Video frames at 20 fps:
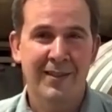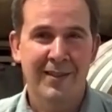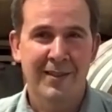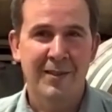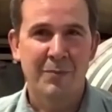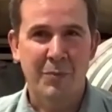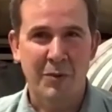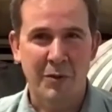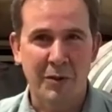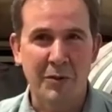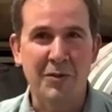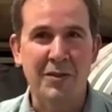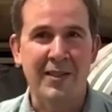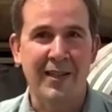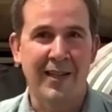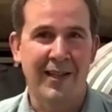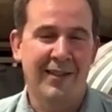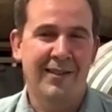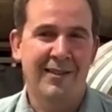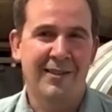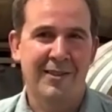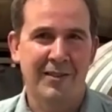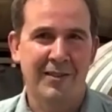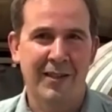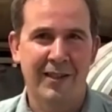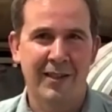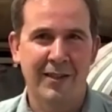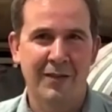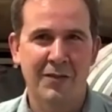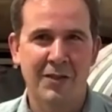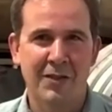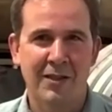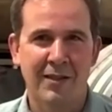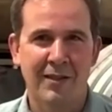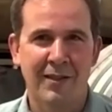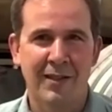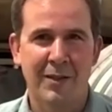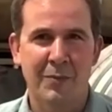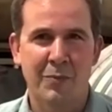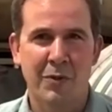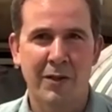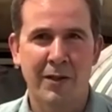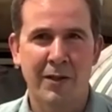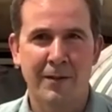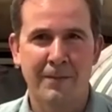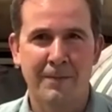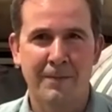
produce that, and so that gives us a lot of pride.